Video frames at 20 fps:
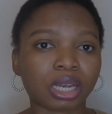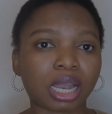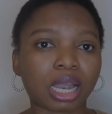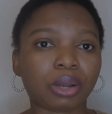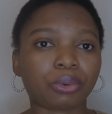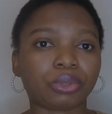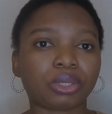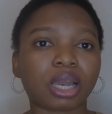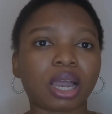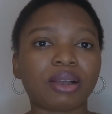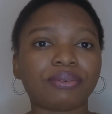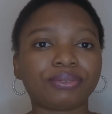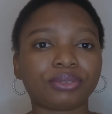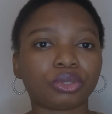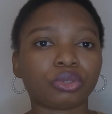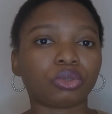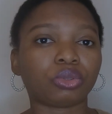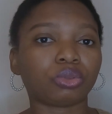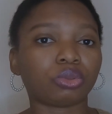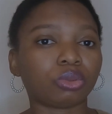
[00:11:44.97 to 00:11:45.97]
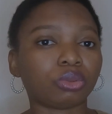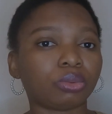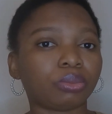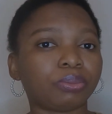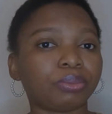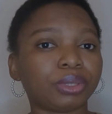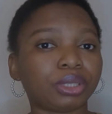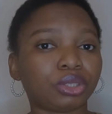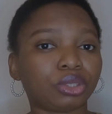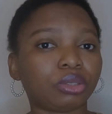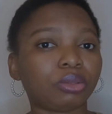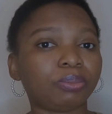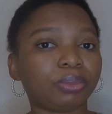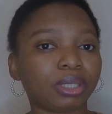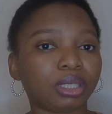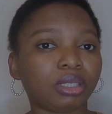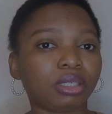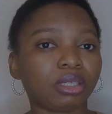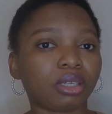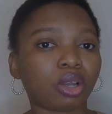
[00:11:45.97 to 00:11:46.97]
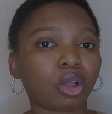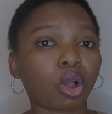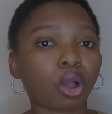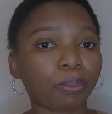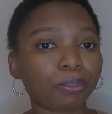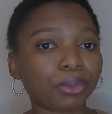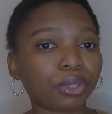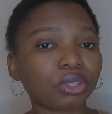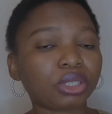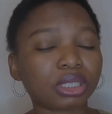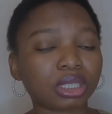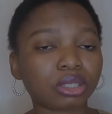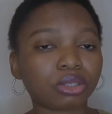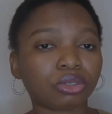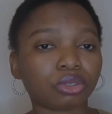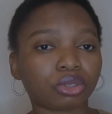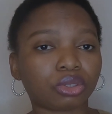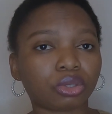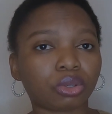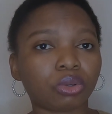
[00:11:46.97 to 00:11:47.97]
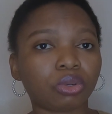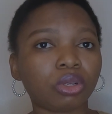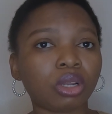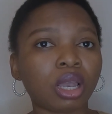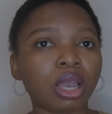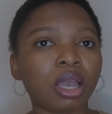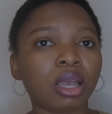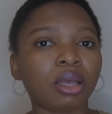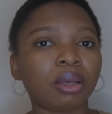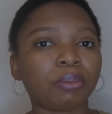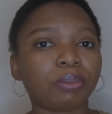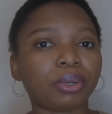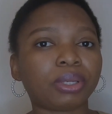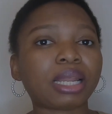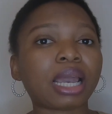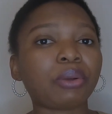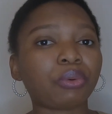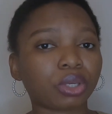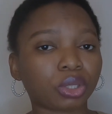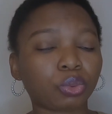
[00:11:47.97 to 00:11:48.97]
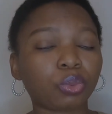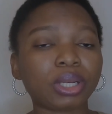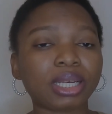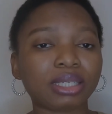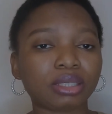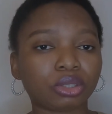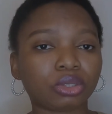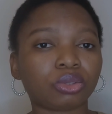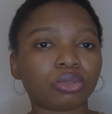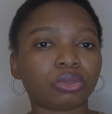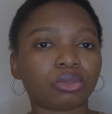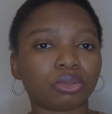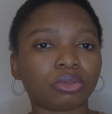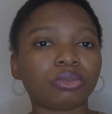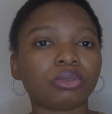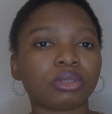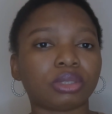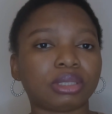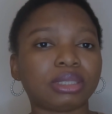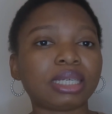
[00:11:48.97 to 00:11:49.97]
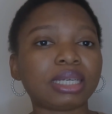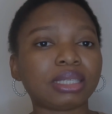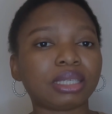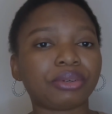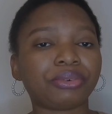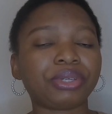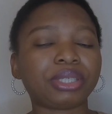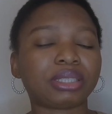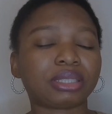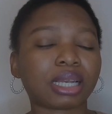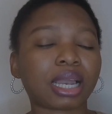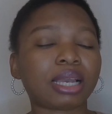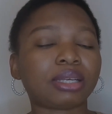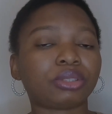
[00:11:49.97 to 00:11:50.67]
I would have to be commuting to school, but I was willing to take the risk.